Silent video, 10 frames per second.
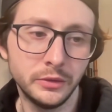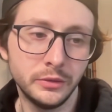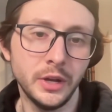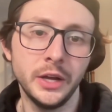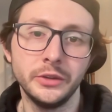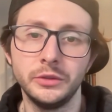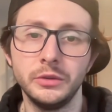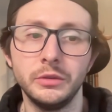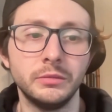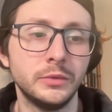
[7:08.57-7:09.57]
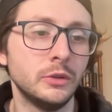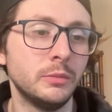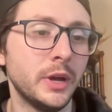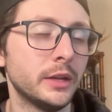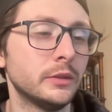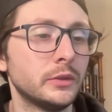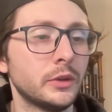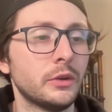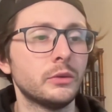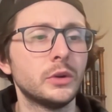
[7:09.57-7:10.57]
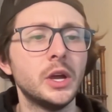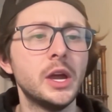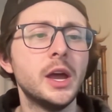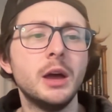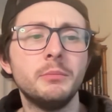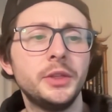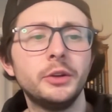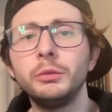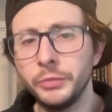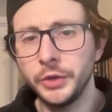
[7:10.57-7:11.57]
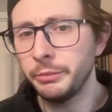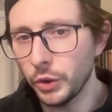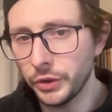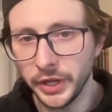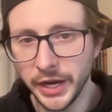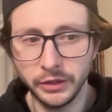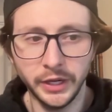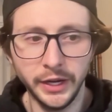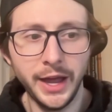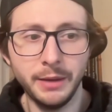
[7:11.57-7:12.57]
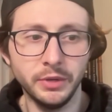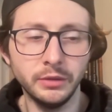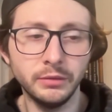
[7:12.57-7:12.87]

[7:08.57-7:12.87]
Odds are too bad. So, but they're more than likely to happen.